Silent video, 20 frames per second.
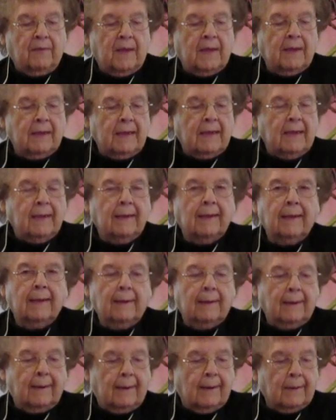than
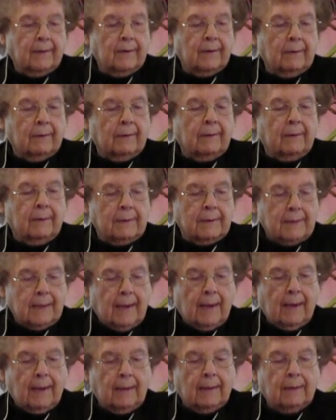any other
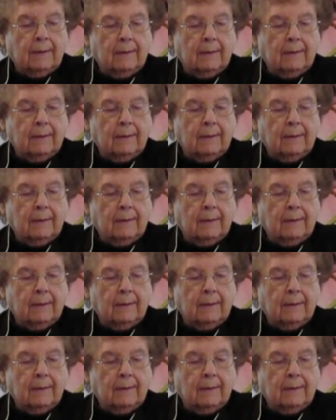day.